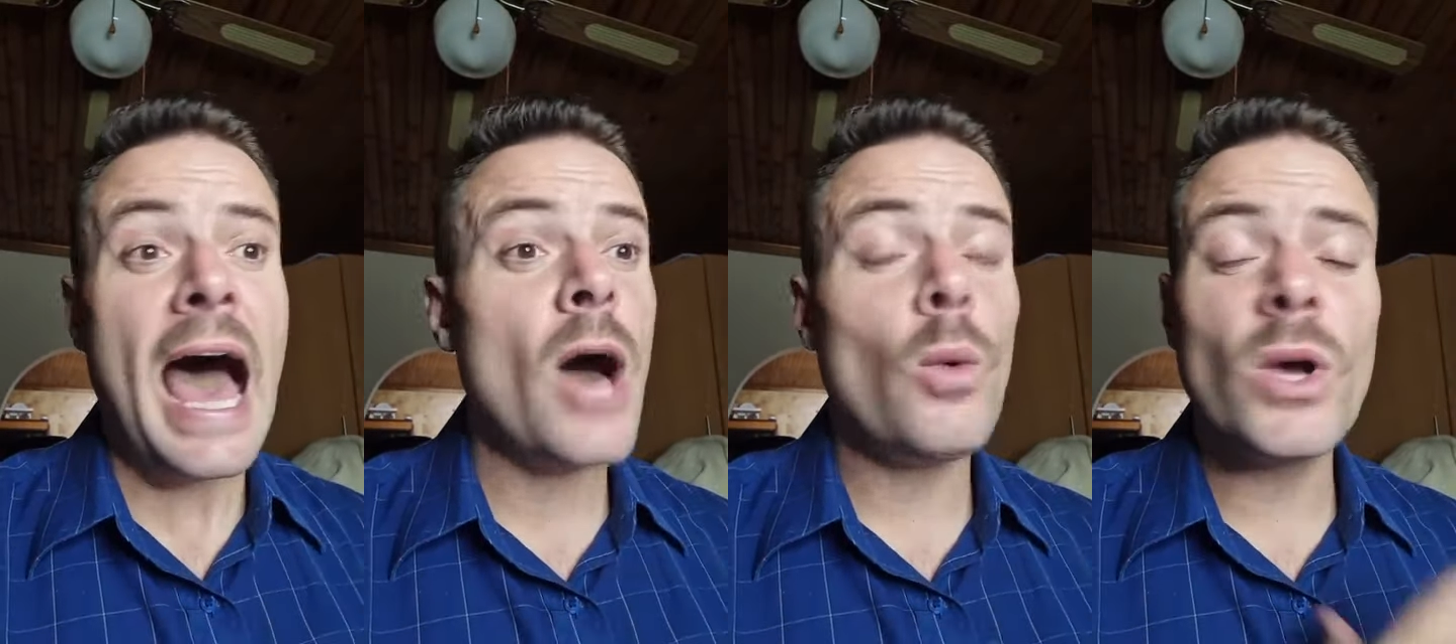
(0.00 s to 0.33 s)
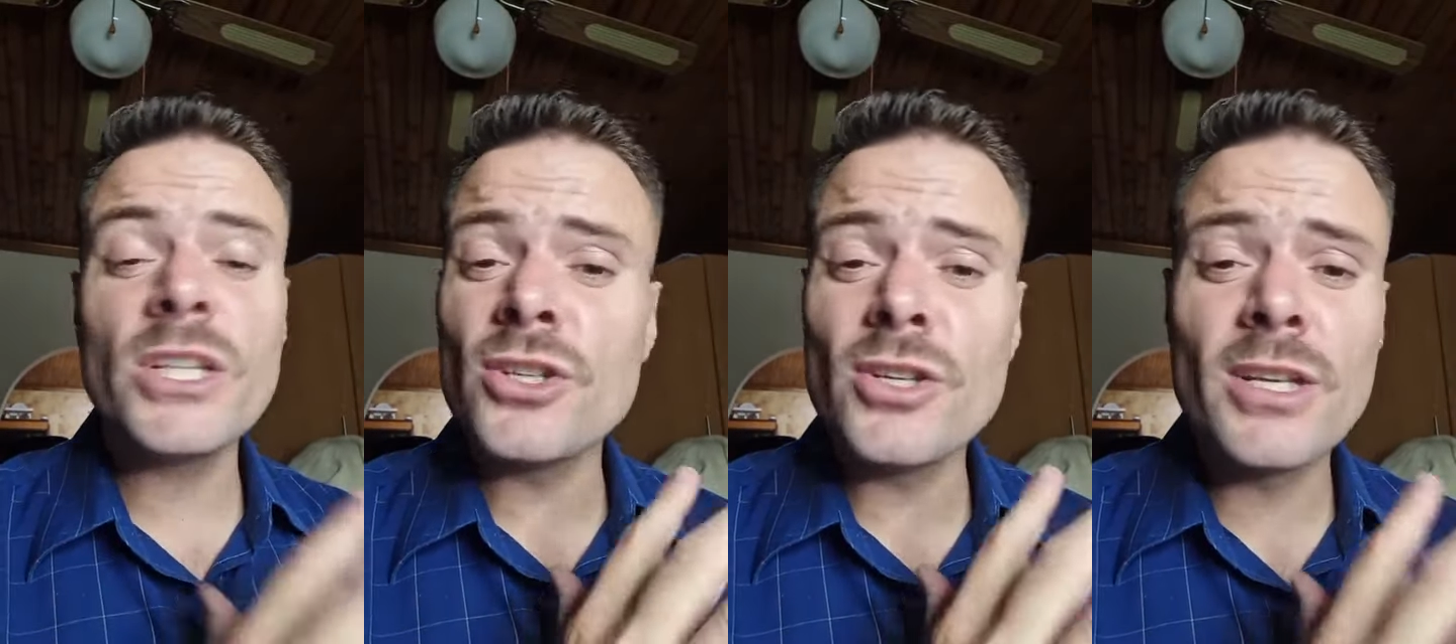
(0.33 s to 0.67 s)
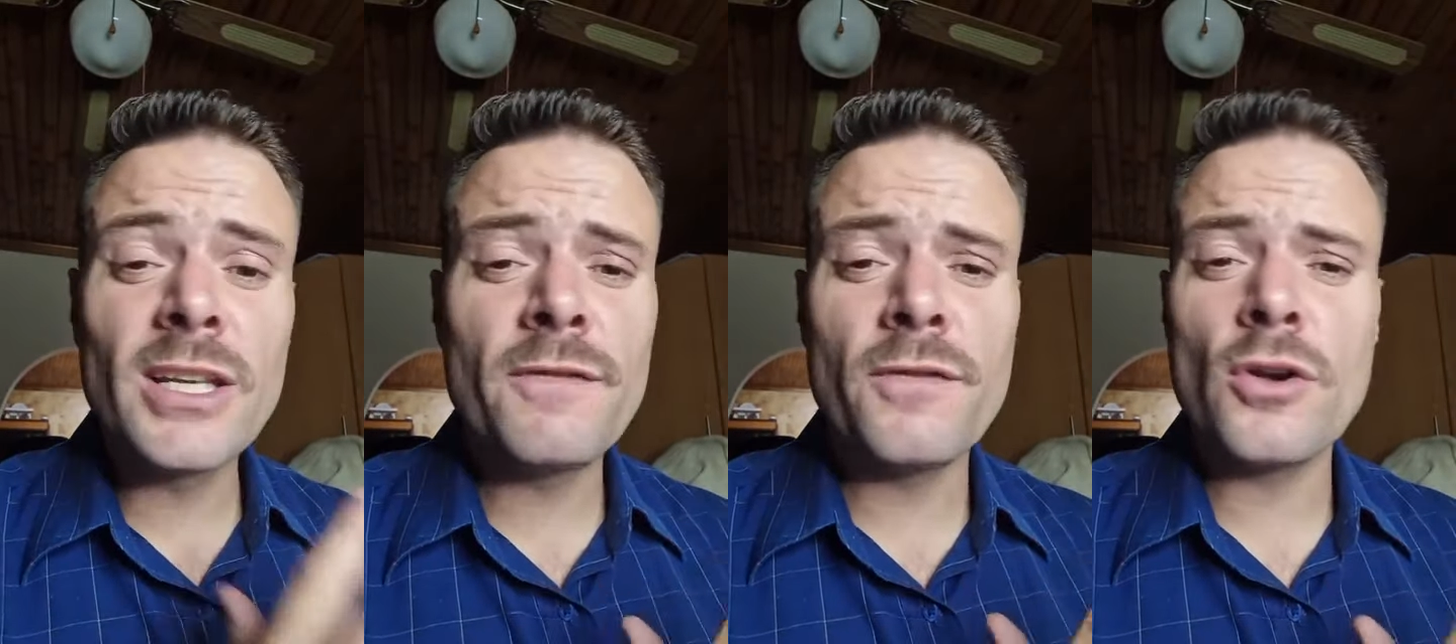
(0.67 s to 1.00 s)
I wanted to
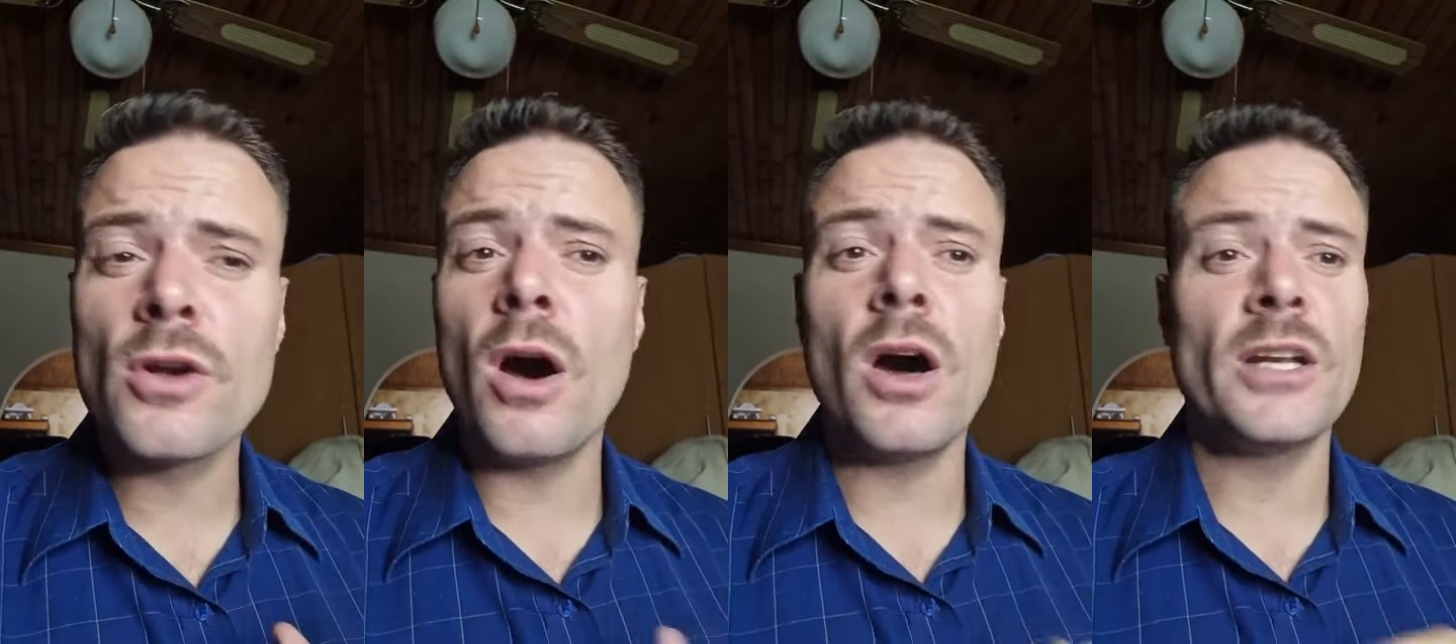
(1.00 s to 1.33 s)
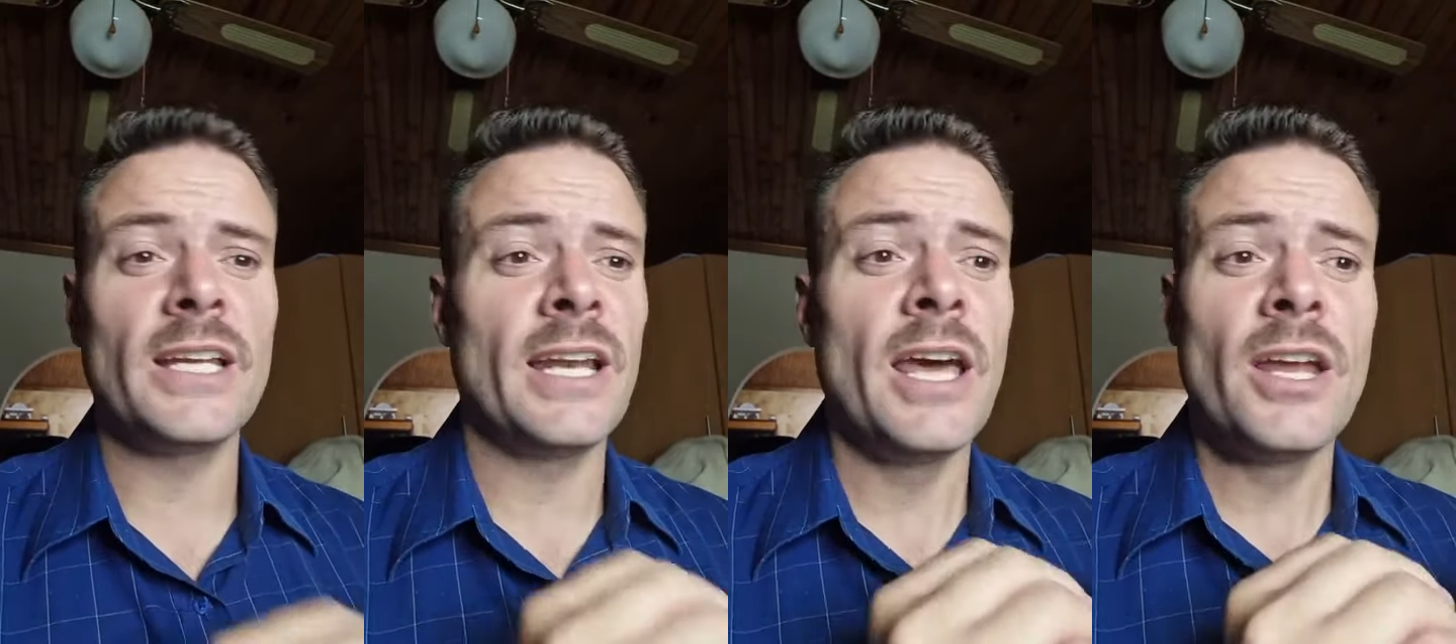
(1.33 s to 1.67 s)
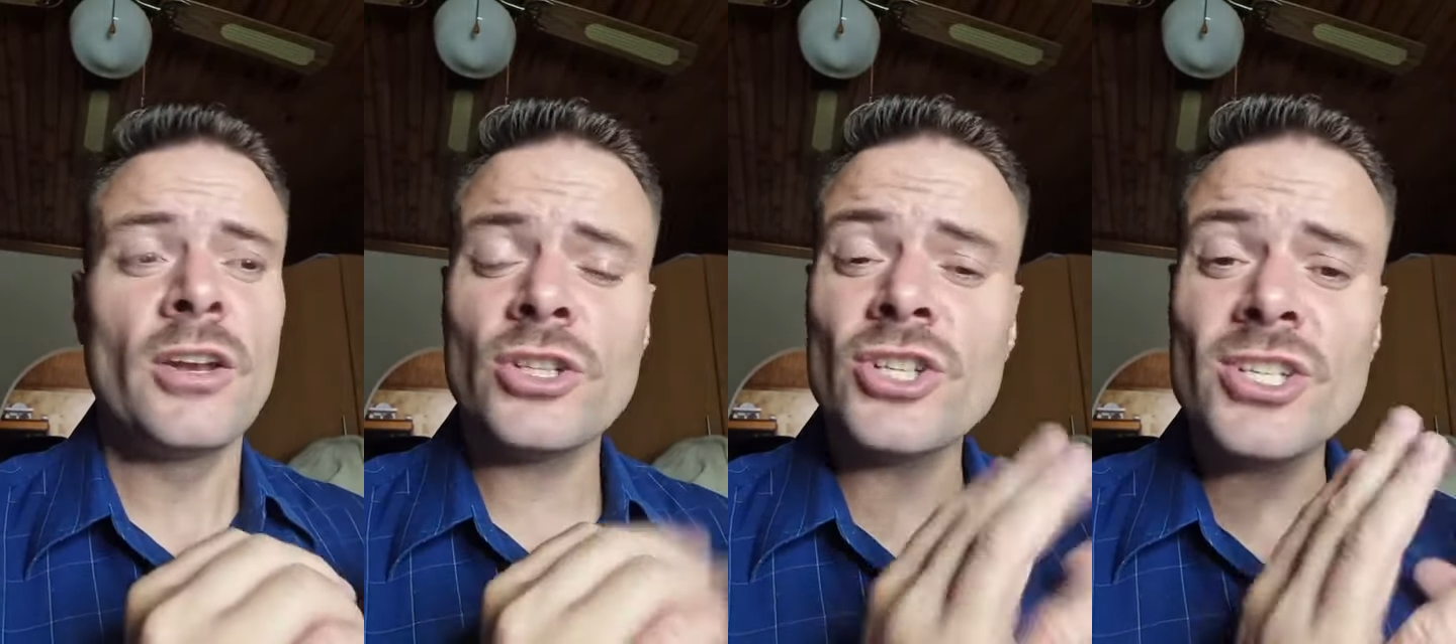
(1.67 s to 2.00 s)
live for God, and
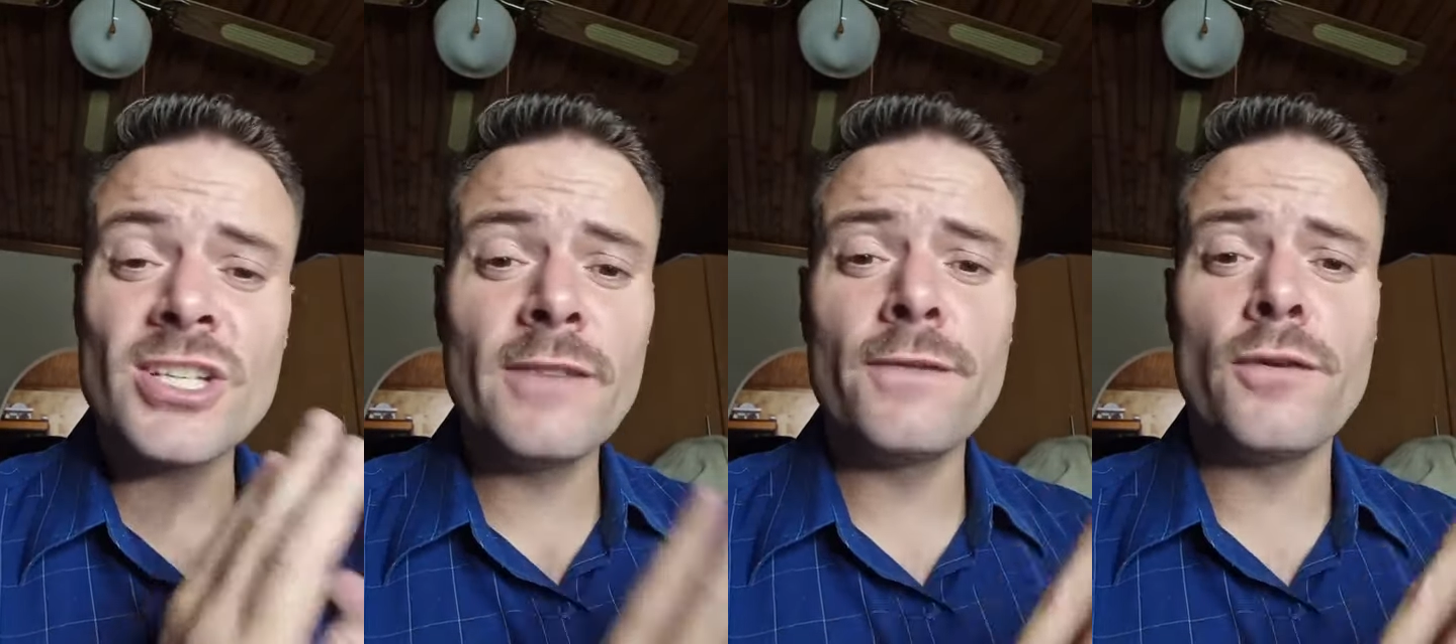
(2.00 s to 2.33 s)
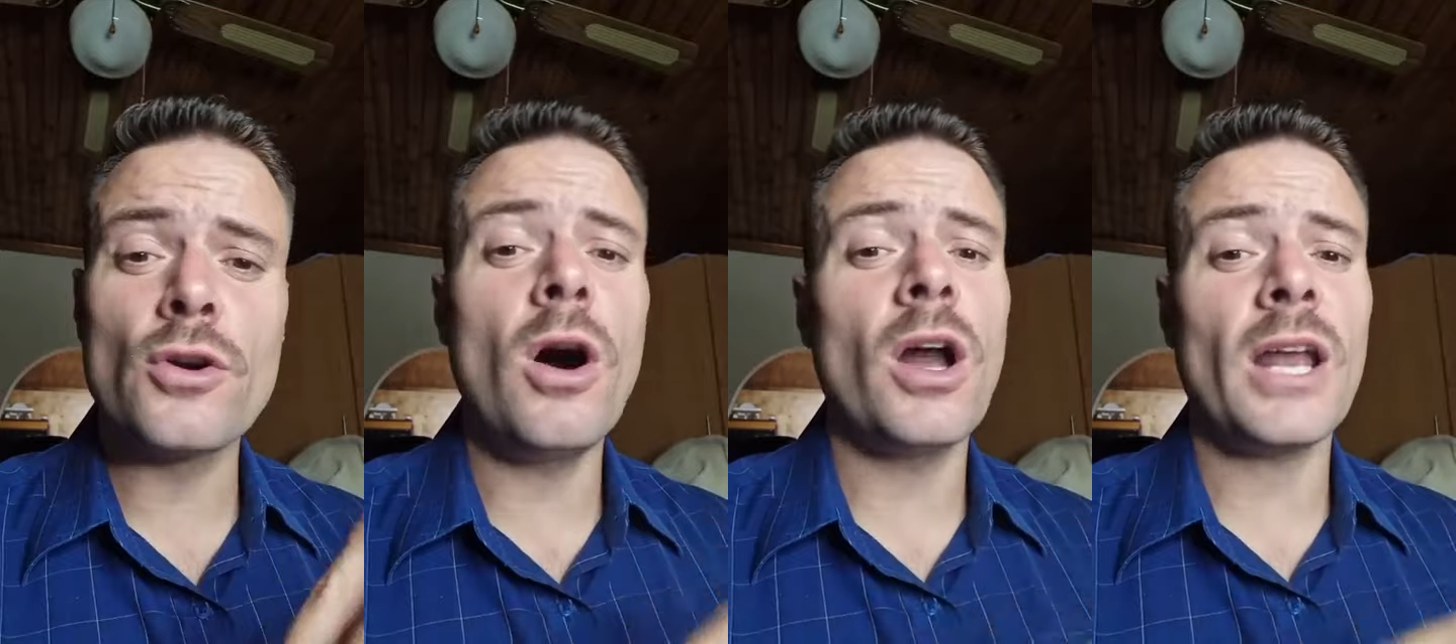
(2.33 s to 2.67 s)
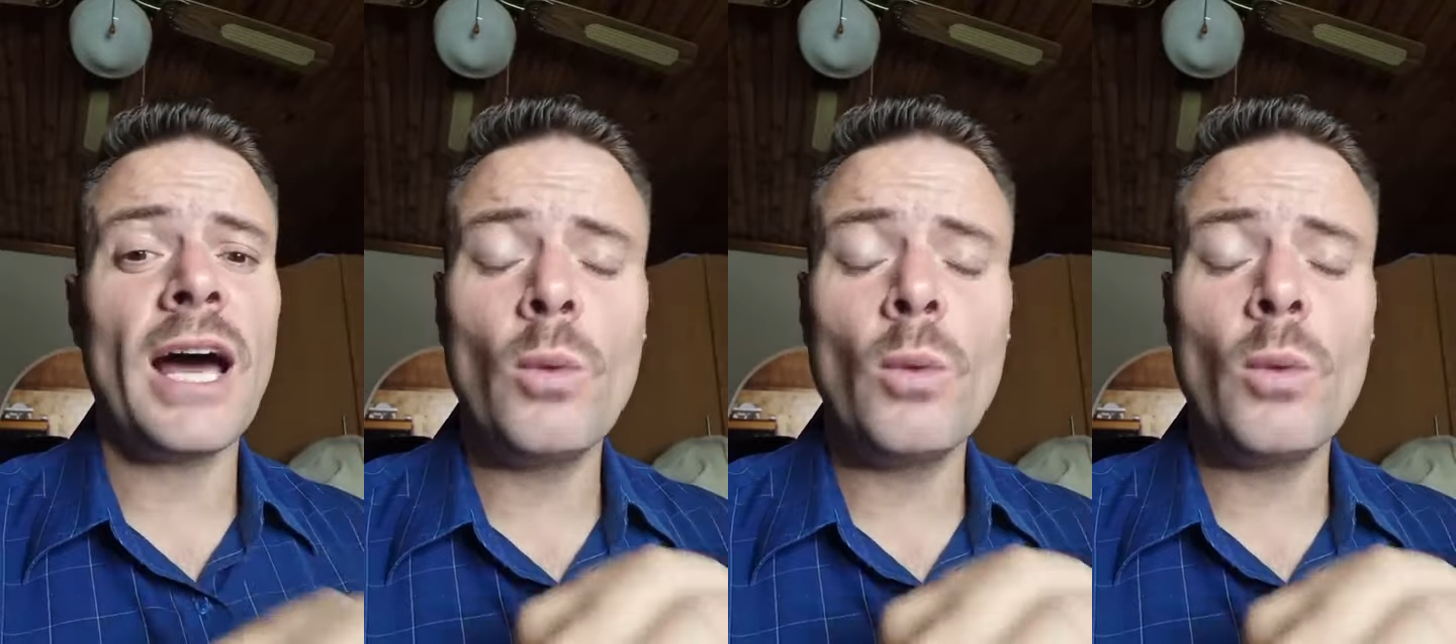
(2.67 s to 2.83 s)
not just live for God,